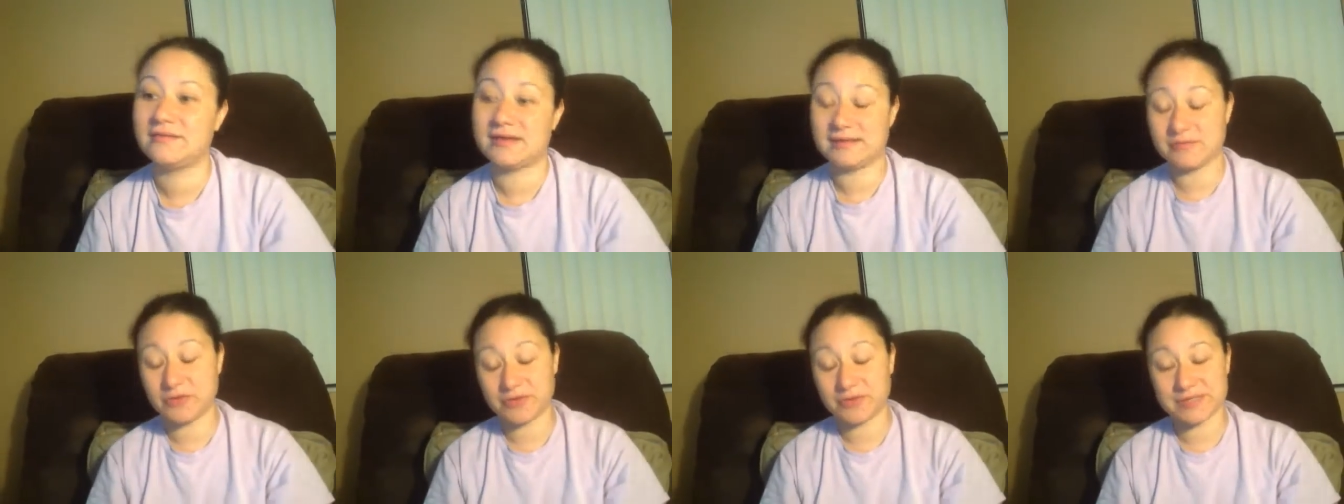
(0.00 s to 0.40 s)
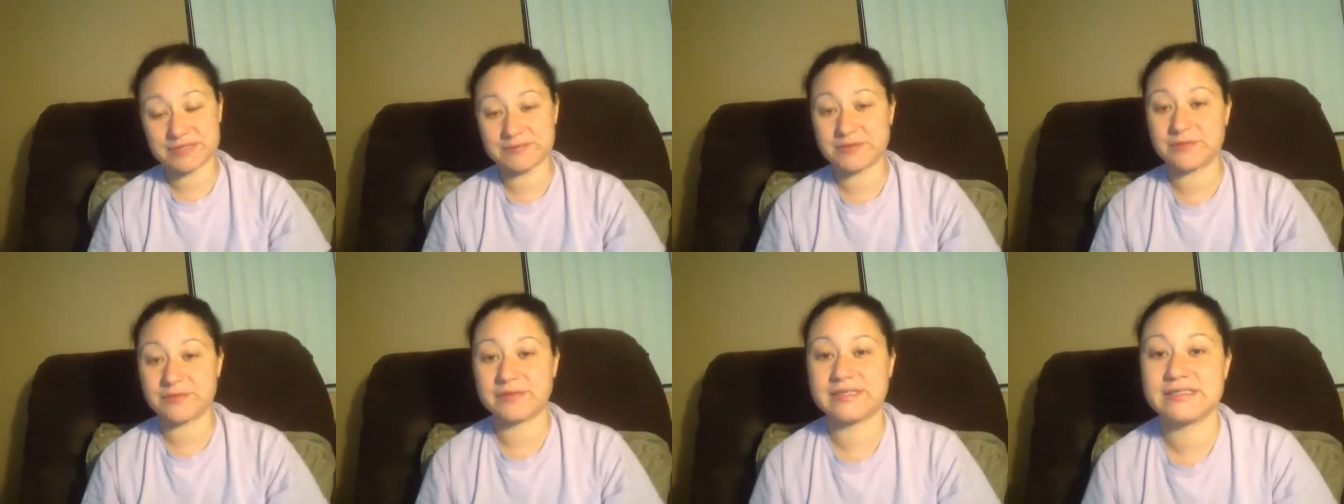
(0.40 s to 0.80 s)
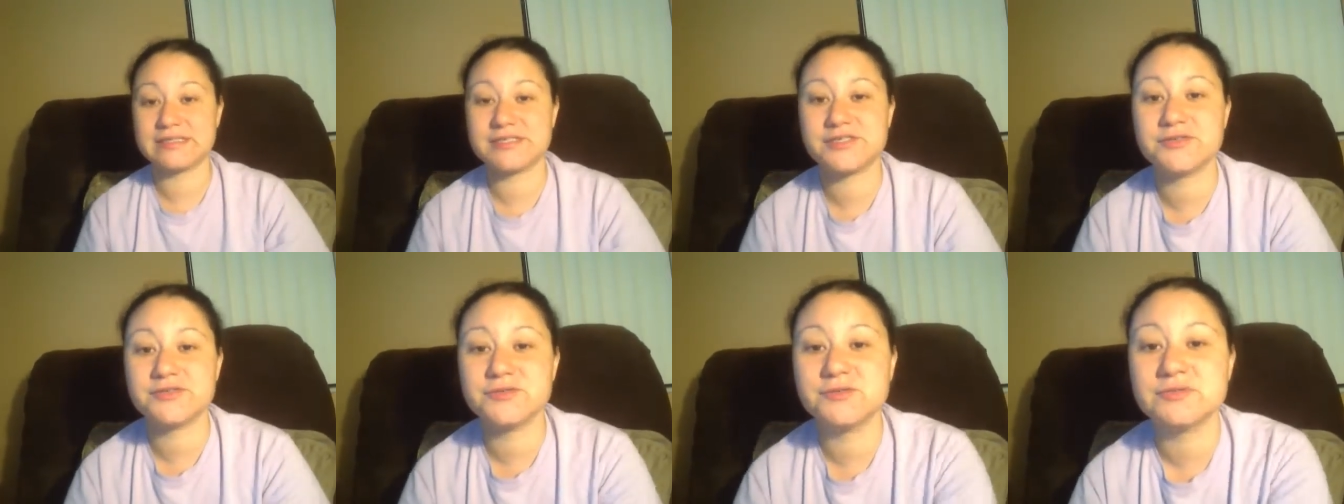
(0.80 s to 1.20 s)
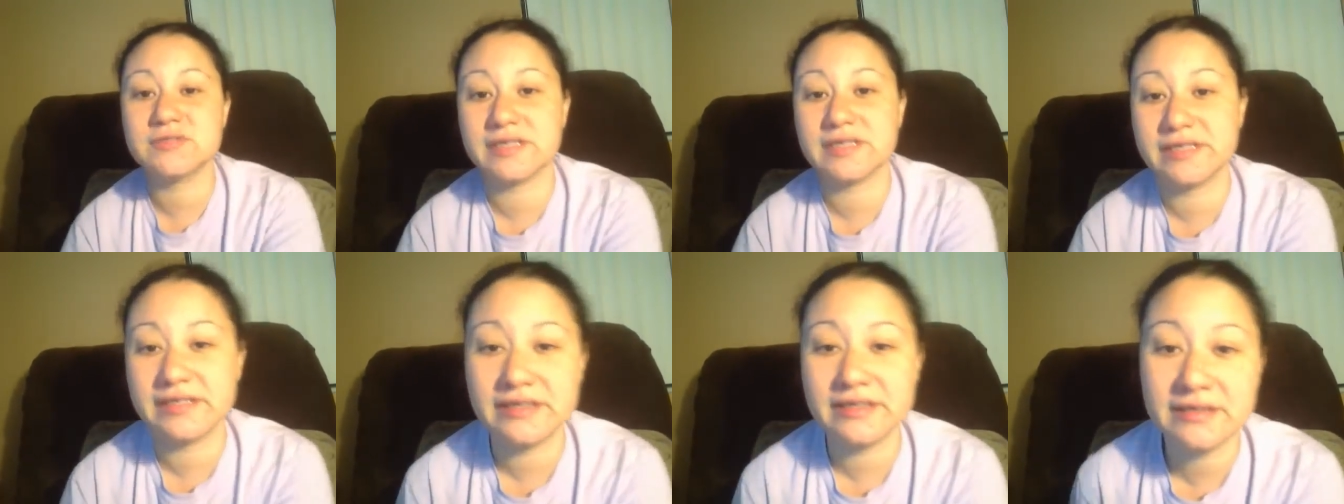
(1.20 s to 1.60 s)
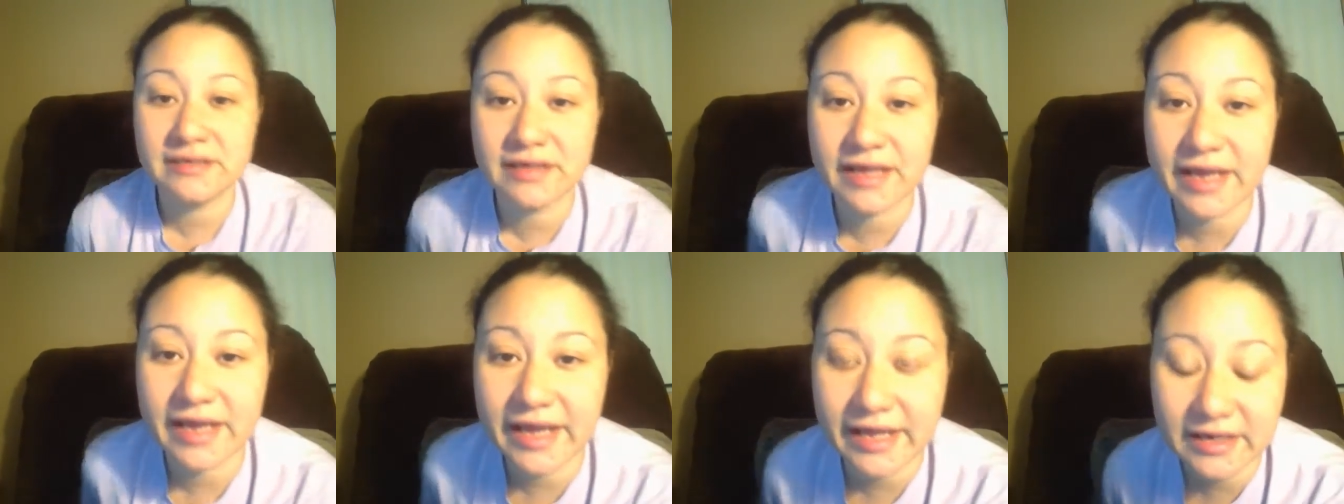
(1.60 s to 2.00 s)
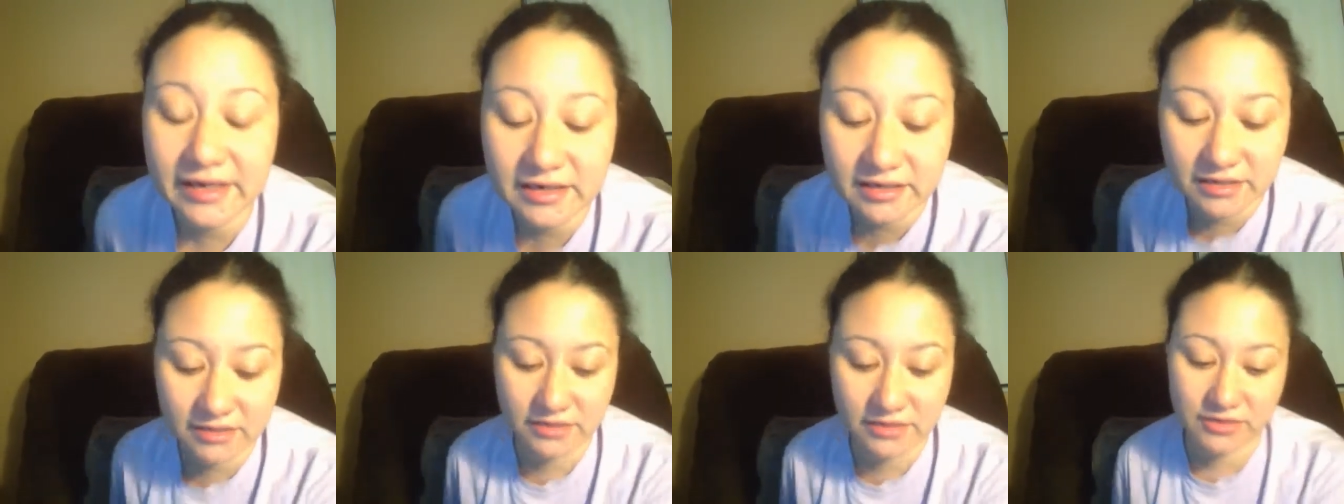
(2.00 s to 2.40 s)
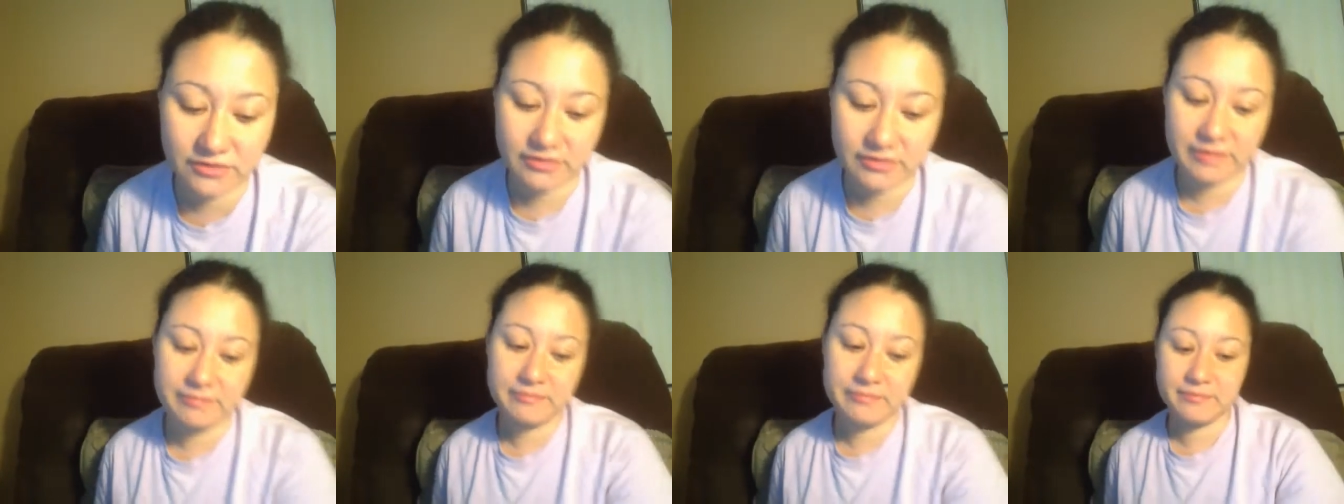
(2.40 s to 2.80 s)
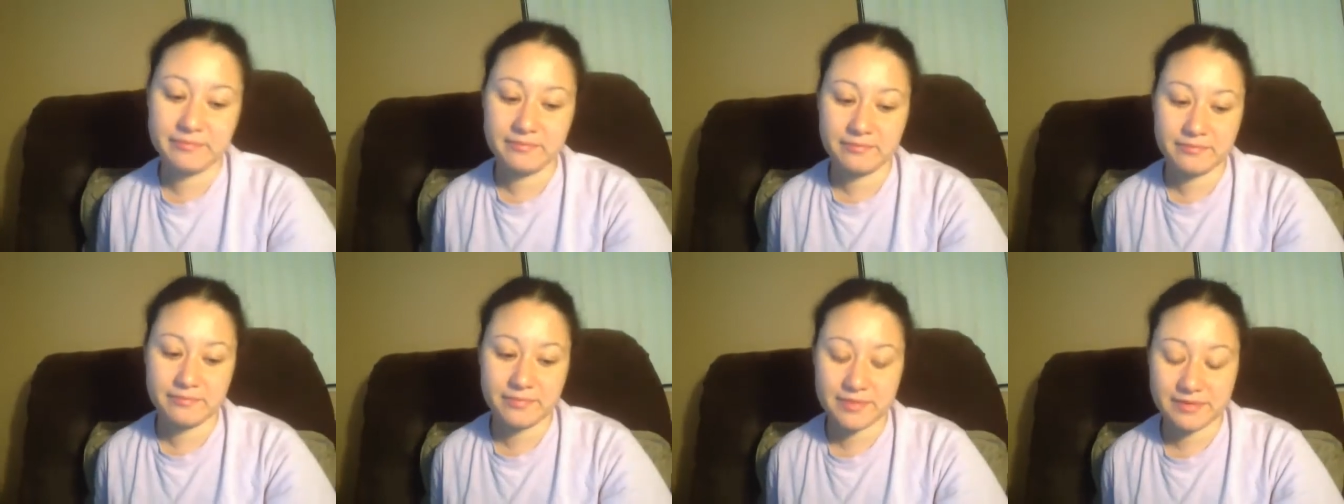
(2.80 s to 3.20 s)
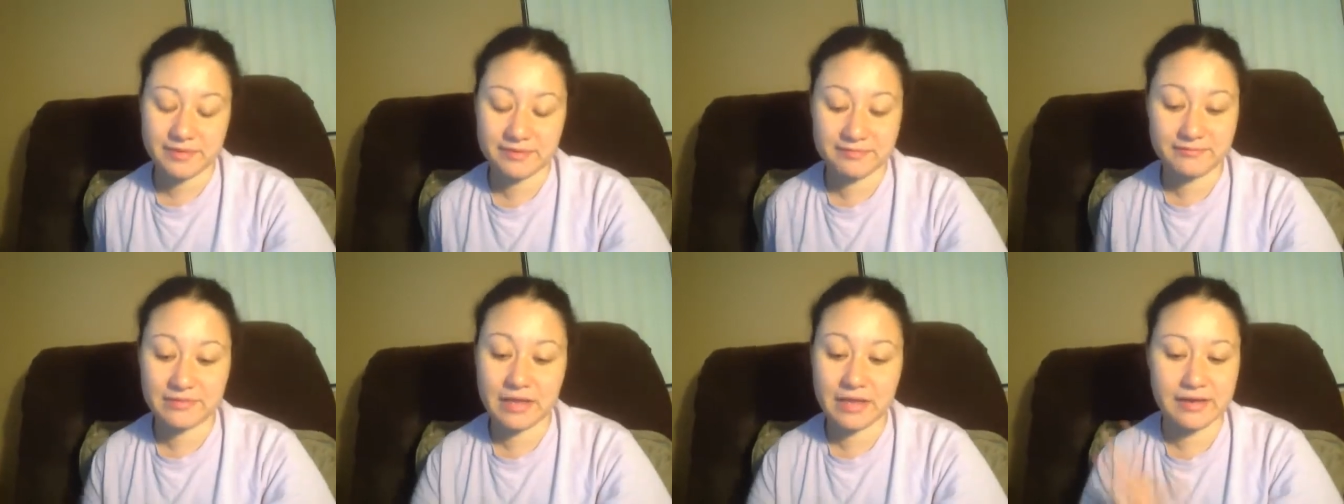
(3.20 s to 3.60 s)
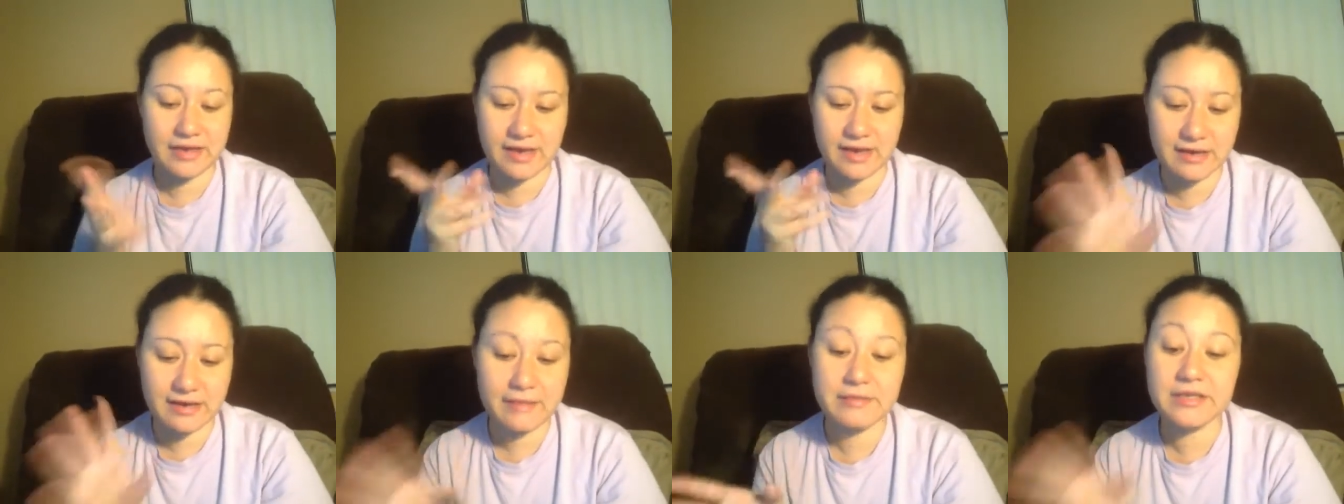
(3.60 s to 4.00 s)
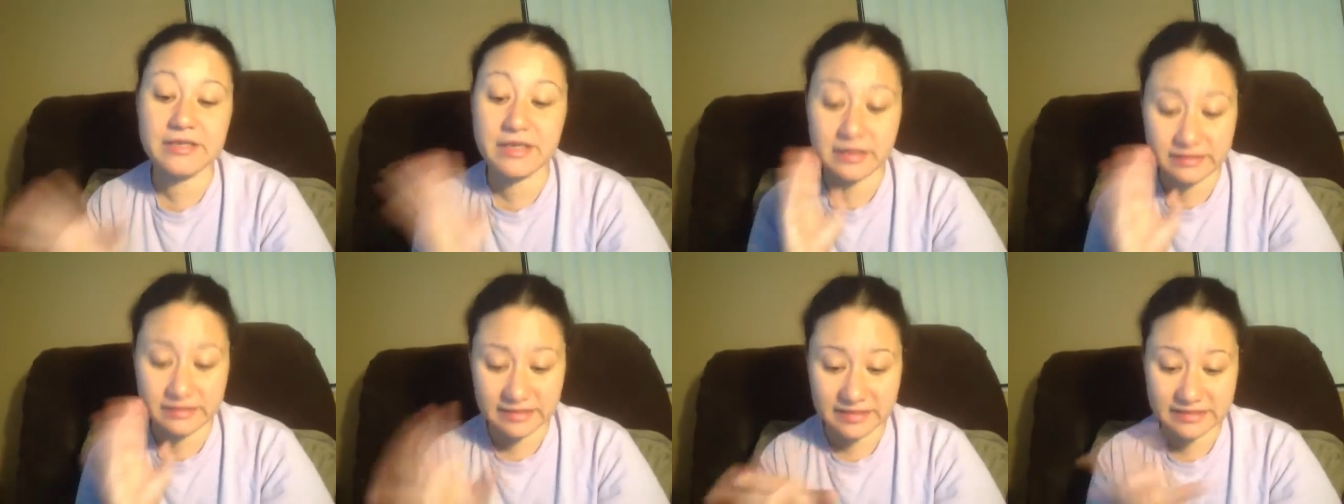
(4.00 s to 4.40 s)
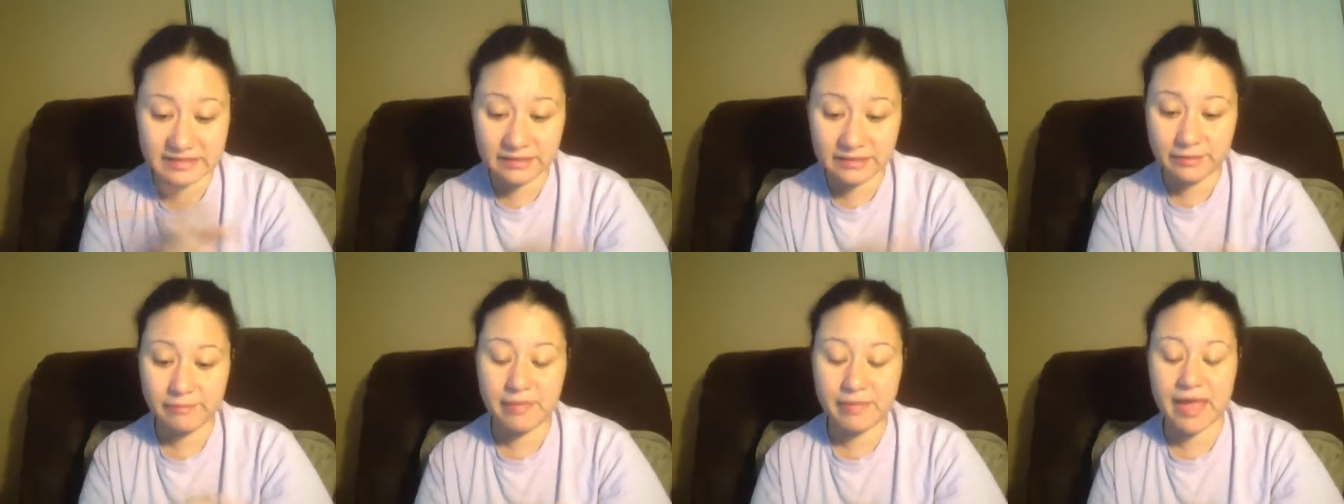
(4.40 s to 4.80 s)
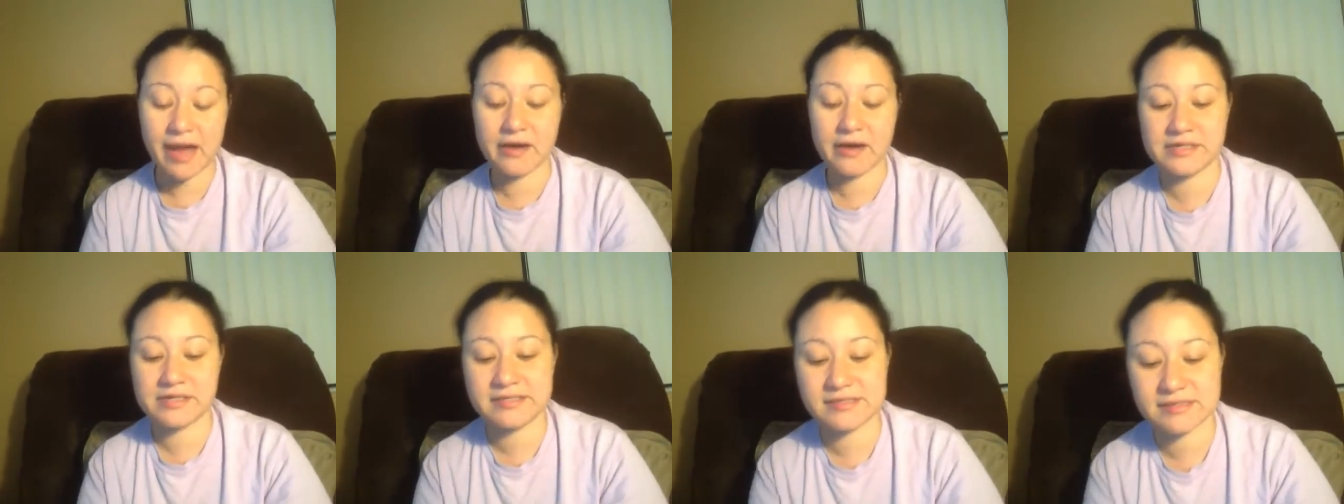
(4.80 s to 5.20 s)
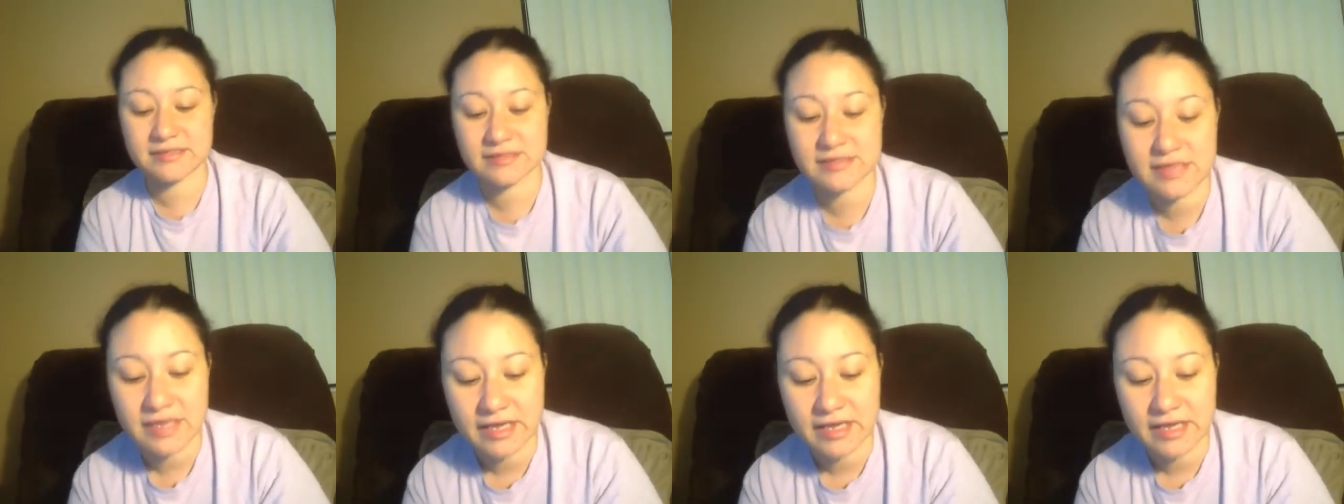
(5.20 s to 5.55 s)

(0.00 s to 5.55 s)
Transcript: I'm going to be going to London and Europe. And, and, and yeah, London and Paris.